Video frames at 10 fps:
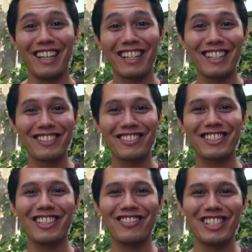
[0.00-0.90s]
Hey guys,
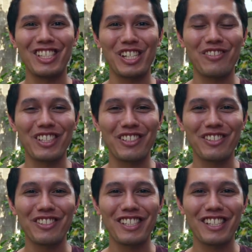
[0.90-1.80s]
what's up? It's Jeremy
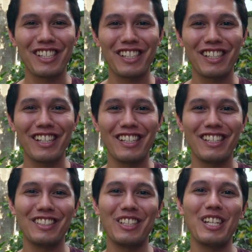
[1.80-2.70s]
Kruis here.
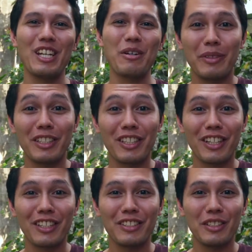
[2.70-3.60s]
Today I'm going to
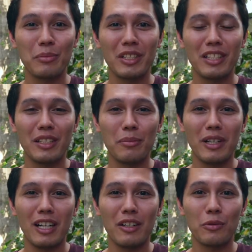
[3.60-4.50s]
talk a little bit
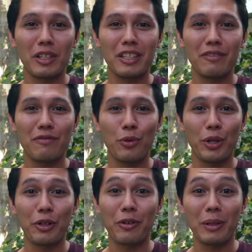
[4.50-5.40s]
about working
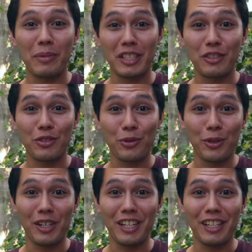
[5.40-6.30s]
for Great Big
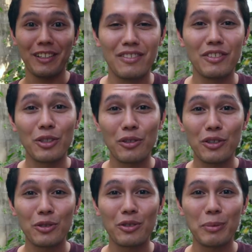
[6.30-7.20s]
Story. If you don't
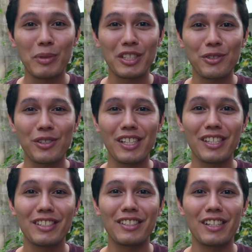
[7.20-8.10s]
know who Great Big Story
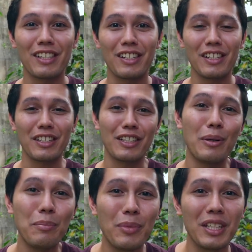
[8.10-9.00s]
is, they're a
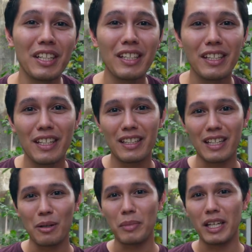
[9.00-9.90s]
company that